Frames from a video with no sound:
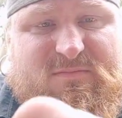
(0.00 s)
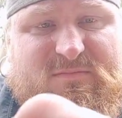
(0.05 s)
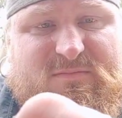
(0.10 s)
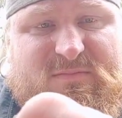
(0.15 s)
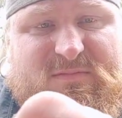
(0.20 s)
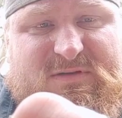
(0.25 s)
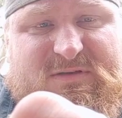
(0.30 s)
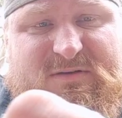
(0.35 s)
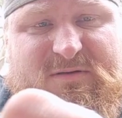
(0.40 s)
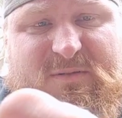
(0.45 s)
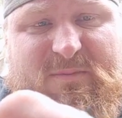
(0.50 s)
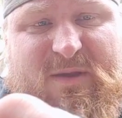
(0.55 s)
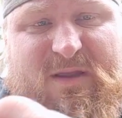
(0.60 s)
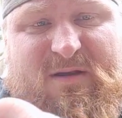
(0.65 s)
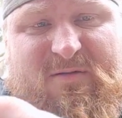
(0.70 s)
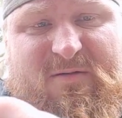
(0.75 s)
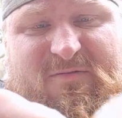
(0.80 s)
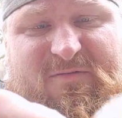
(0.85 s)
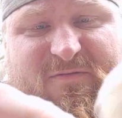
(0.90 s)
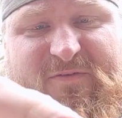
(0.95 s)
see what I
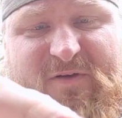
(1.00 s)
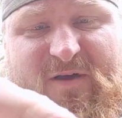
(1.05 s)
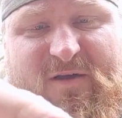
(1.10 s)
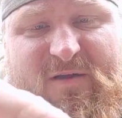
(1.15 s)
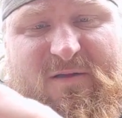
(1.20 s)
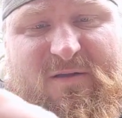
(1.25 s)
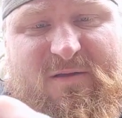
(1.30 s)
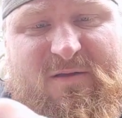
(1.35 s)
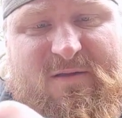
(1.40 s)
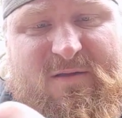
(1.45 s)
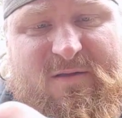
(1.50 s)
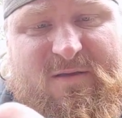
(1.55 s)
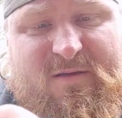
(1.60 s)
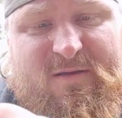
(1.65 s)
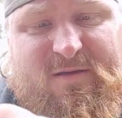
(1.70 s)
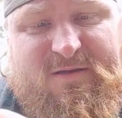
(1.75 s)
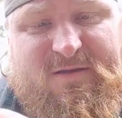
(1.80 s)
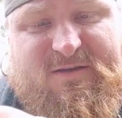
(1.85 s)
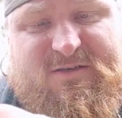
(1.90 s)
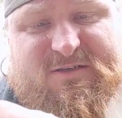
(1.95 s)
mean?
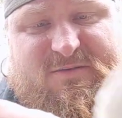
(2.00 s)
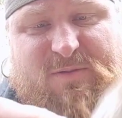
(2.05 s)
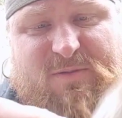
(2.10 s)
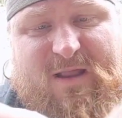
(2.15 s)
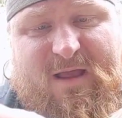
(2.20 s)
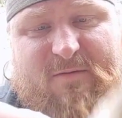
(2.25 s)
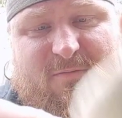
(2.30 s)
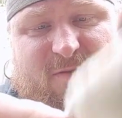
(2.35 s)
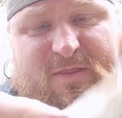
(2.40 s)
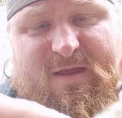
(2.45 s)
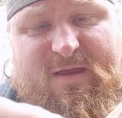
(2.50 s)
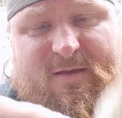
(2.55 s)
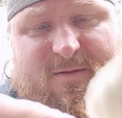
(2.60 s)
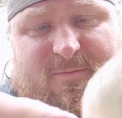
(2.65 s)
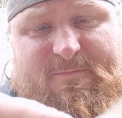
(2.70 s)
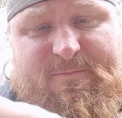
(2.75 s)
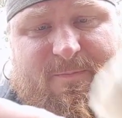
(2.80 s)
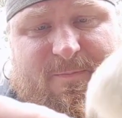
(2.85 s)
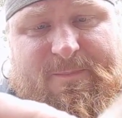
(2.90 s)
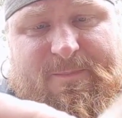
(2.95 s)
You just play with that.
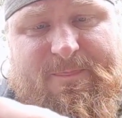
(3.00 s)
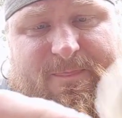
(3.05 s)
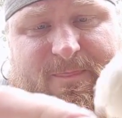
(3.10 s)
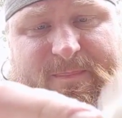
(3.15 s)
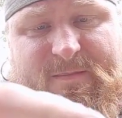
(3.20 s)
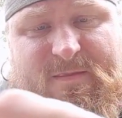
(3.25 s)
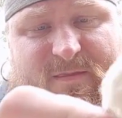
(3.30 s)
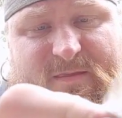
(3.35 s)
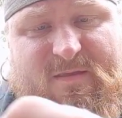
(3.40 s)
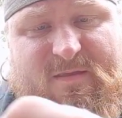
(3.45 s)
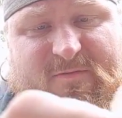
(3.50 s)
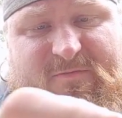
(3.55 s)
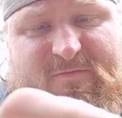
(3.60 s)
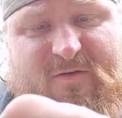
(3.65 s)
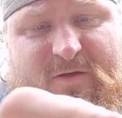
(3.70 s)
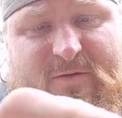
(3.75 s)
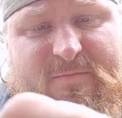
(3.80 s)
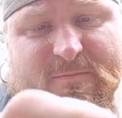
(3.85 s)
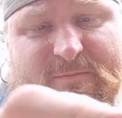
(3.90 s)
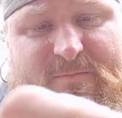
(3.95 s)
See the
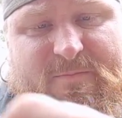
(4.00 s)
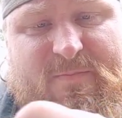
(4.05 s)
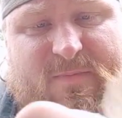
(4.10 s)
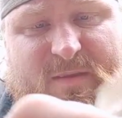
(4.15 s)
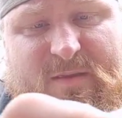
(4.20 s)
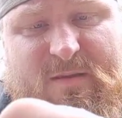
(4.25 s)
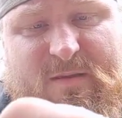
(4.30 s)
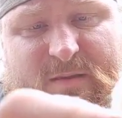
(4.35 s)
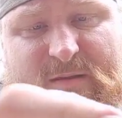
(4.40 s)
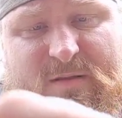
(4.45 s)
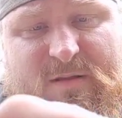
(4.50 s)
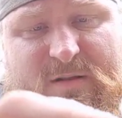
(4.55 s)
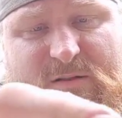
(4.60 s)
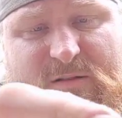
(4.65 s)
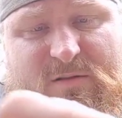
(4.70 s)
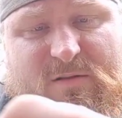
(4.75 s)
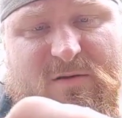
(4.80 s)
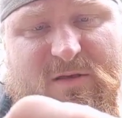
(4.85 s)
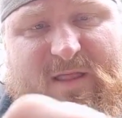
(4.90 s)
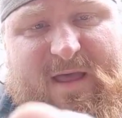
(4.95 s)
foam?
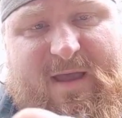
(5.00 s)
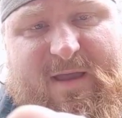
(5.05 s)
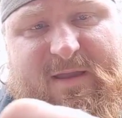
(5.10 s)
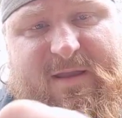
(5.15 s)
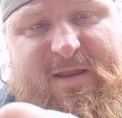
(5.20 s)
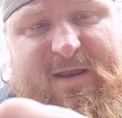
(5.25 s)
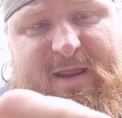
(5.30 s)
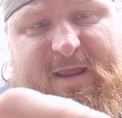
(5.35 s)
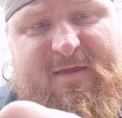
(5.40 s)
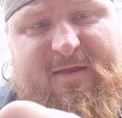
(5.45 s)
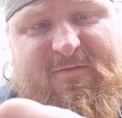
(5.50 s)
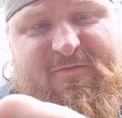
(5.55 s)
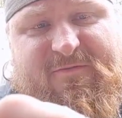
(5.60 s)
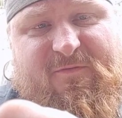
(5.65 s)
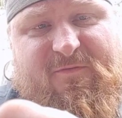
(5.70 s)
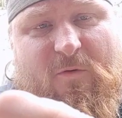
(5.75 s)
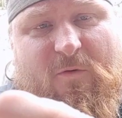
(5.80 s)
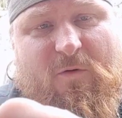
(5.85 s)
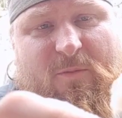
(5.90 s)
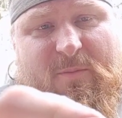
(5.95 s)
Look at that great
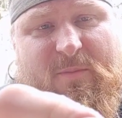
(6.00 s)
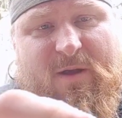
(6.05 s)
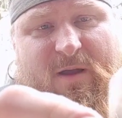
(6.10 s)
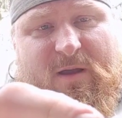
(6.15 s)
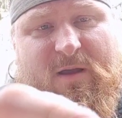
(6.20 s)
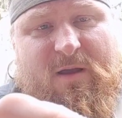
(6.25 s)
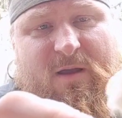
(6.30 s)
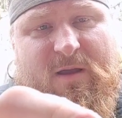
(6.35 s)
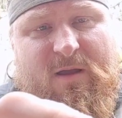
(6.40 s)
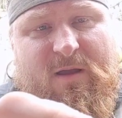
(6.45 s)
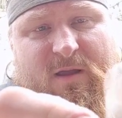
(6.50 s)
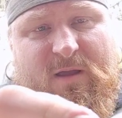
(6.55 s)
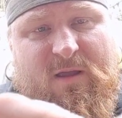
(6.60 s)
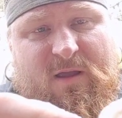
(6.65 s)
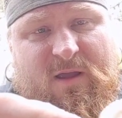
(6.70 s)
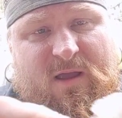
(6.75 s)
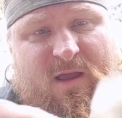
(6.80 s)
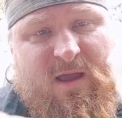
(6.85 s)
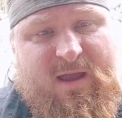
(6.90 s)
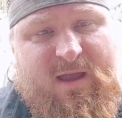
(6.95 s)
foam.
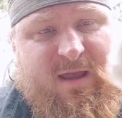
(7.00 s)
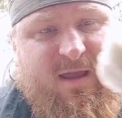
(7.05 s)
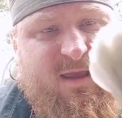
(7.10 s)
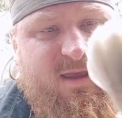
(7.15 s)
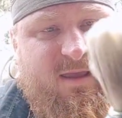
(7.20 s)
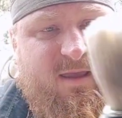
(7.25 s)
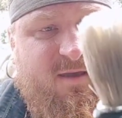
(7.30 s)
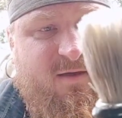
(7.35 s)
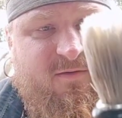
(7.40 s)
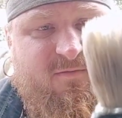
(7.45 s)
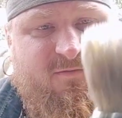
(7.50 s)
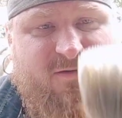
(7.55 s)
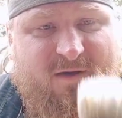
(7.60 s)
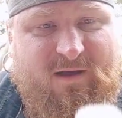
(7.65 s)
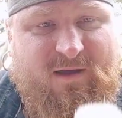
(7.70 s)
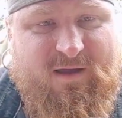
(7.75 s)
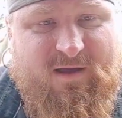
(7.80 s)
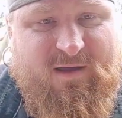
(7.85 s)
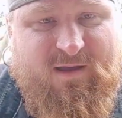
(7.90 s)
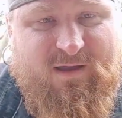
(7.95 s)
Hey,
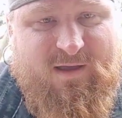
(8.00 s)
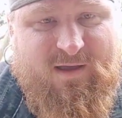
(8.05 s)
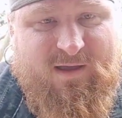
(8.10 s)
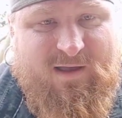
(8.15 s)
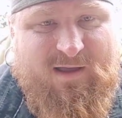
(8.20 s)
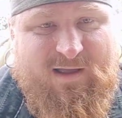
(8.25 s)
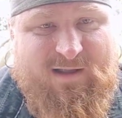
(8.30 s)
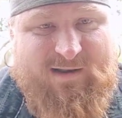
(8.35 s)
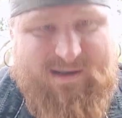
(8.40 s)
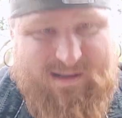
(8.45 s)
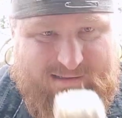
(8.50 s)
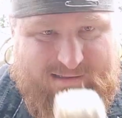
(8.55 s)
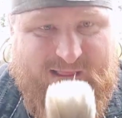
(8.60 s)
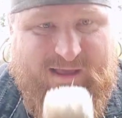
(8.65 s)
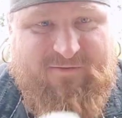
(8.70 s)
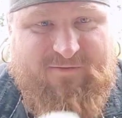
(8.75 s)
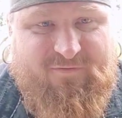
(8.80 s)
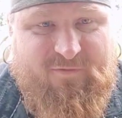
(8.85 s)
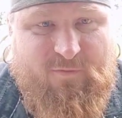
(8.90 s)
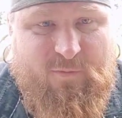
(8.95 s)
I nicked
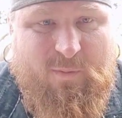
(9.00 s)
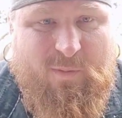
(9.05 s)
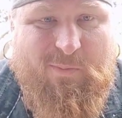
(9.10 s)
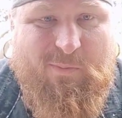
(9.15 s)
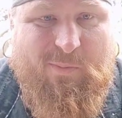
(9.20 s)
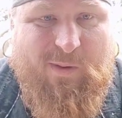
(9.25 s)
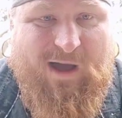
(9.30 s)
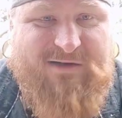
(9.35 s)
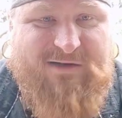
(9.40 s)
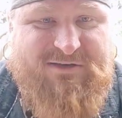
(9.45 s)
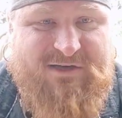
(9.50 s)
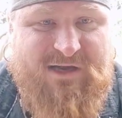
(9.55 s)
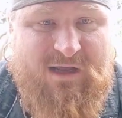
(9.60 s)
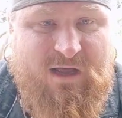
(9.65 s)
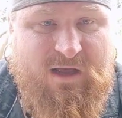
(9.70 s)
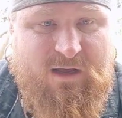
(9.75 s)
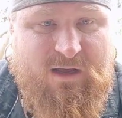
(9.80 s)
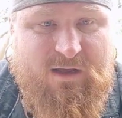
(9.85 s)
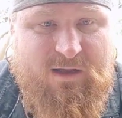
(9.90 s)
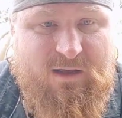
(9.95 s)
that from a badger.
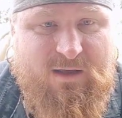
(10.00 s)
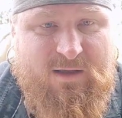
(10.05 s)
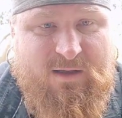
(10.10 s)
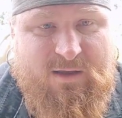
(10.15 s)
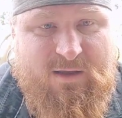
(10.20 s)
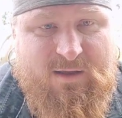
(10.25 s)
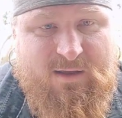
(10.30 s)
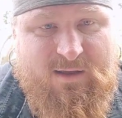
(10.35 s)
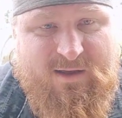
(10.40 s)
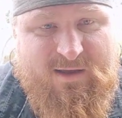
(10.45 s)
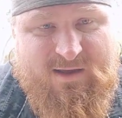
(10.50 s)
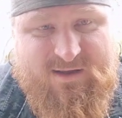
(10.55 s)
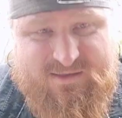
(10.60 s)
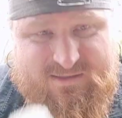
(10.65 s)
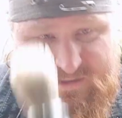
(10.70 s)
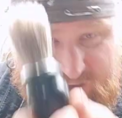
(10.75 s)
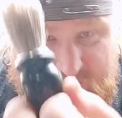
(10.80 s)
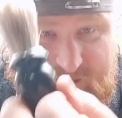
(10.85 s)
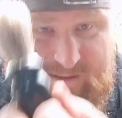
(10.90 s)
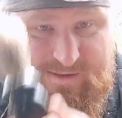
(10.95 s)

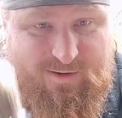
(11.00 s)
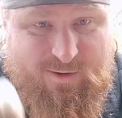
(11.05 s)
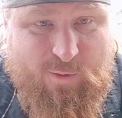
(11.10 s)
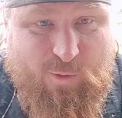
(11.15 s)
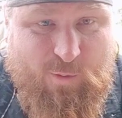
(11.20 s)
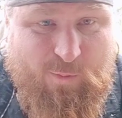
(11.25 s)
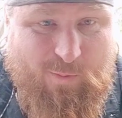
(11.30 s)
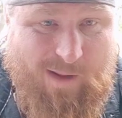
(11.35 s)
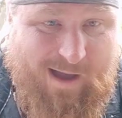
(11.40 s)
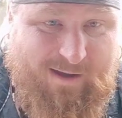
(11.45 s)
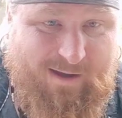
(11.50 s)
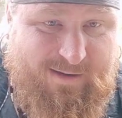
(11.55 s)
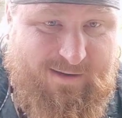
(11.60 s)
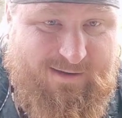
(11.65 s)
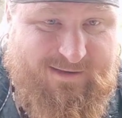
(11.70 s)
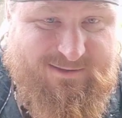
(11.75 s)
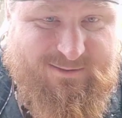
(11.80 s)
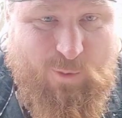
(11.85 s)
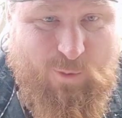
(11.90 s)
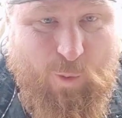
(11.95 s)
He's trying to go back in
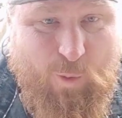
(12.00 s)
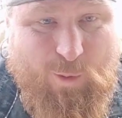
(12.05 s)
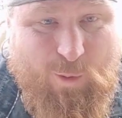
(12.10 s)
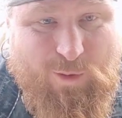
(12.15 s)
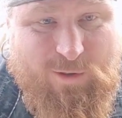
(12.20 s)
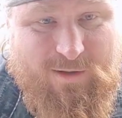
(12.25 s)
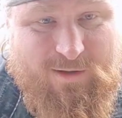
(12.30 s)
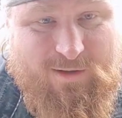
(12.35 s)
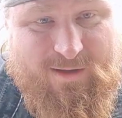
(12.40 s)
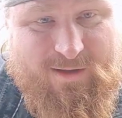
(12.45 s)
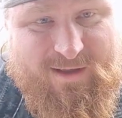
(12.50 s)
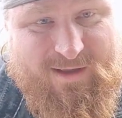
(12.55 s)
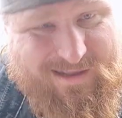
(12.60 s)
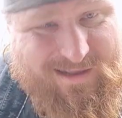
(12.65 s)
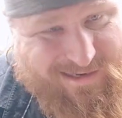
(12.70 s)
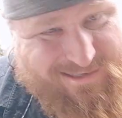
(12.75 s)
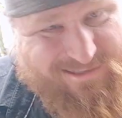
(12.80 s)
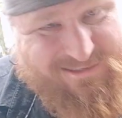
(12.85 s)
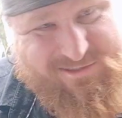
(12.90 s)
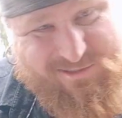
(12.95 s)
his hole,
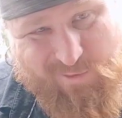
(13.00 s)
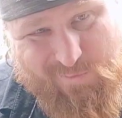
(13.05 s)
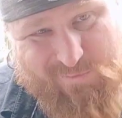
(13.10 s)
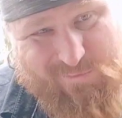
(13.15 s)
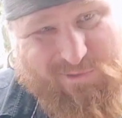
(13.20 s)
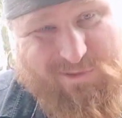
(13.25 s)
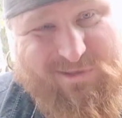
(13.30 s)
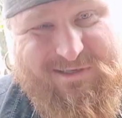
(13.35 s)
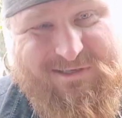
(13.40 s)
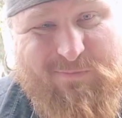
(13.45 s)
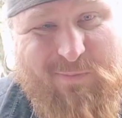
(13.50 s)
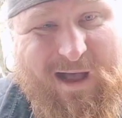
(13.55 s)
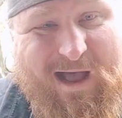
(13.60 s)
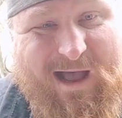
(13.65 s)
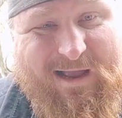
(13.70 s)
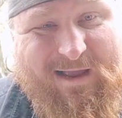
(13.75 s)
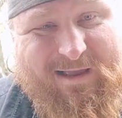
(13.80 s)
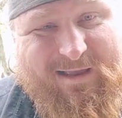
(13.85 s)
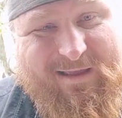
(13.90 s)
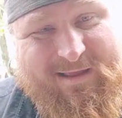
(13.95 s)
and he jumped on his
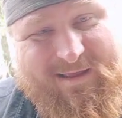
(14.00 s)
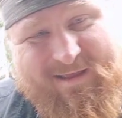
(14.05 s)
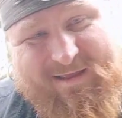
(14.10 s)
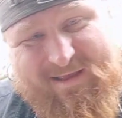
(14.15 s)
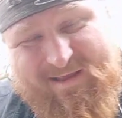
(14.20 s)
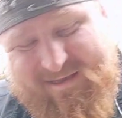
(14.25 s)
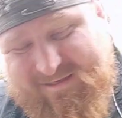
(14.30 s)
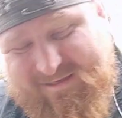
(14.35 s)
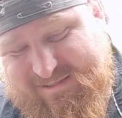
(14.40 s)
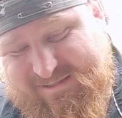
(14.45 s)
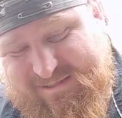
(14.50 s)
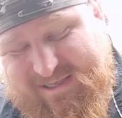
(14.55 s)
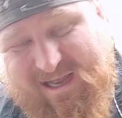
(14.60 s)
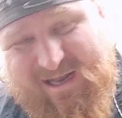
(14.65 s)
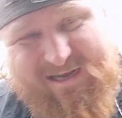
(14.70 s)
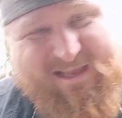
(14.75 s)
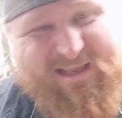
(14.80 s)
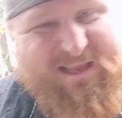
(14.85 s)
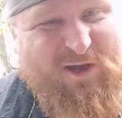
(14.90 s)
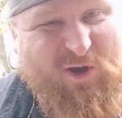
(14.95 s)
back and
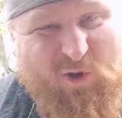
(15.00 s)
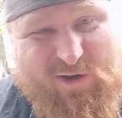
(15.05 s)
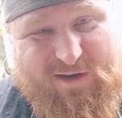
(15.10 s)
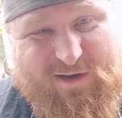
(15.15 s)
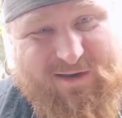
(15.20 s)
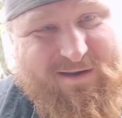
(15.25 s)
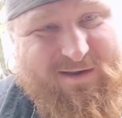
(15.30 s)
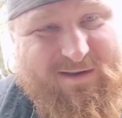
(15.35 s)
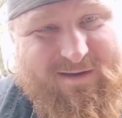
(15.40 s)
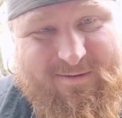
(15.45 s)
started cutting.